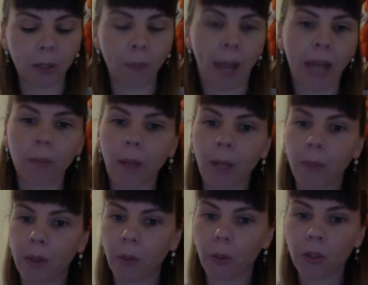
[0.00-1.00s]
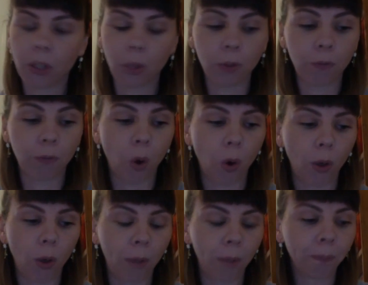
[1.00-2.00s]
abandoned by her mother when she was
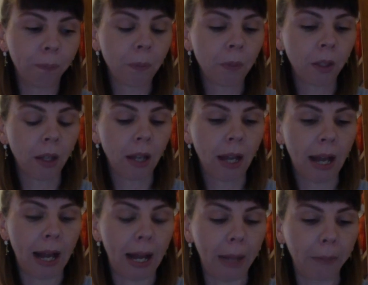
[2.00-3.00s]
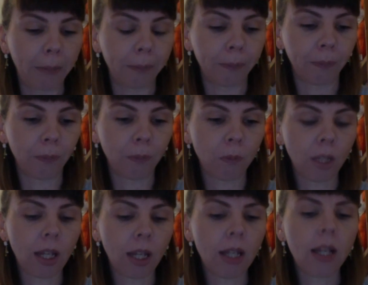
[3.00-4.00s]
4, and
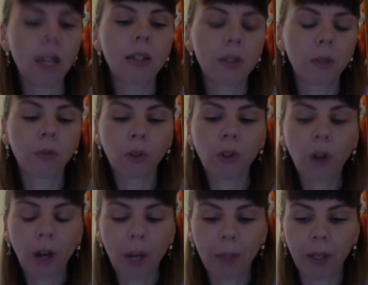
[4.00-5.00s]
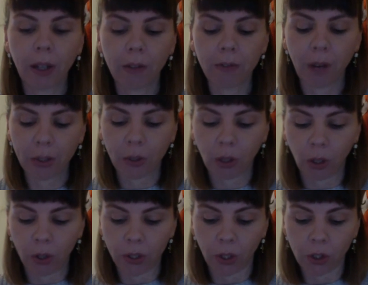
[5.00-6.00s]
sort of grown up in a very sort of
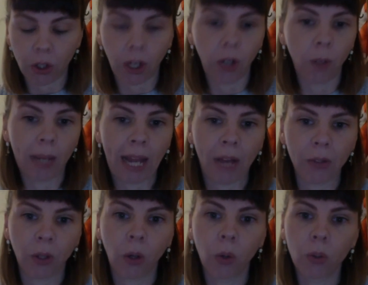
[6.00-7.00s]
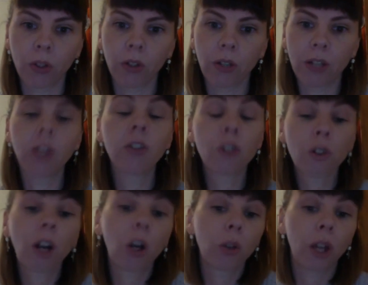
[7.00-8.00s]
low socioeconomic household, and has
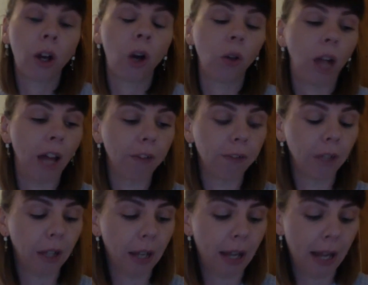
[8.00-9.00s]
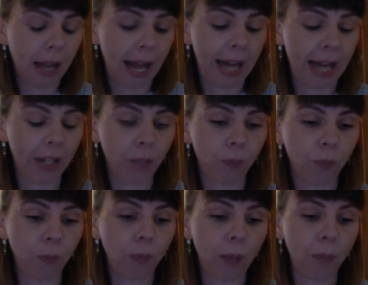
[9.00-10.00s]
struggled her whole life, and
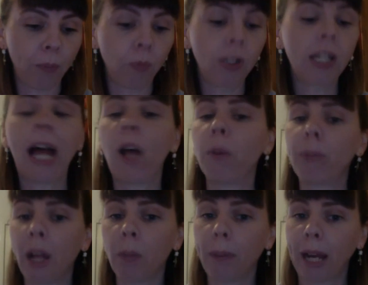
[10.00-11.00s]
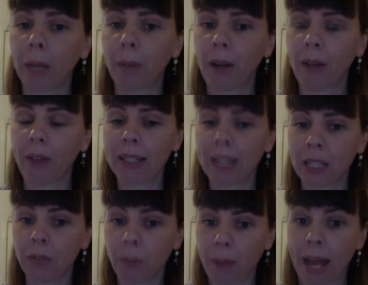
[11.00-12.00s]
really been held back by that sense
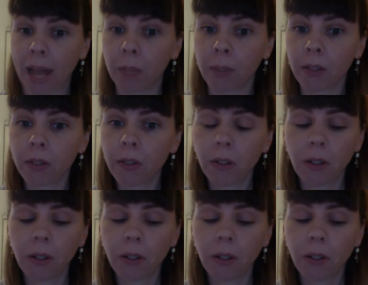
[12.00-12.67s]
of abandonment.